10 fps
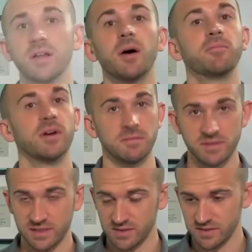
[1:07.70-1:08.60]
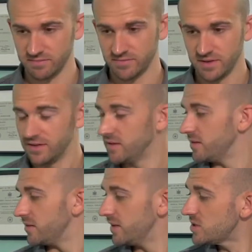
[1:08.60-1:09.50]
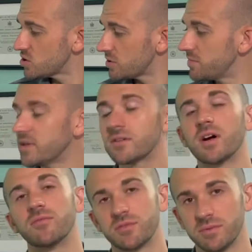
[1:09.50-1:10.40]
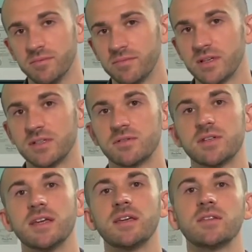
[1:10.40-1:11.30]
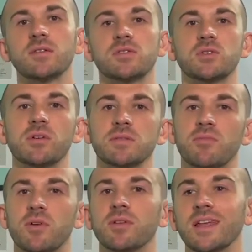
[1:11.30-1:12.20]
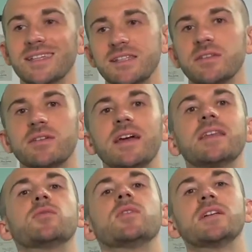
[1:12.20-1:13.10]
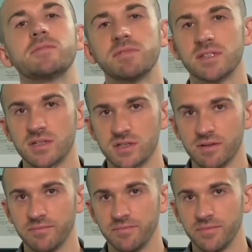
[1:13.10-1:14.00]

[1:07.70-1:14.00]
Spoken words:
upright position. This should be uncomfortable because you're taking those joints more or less to their end range position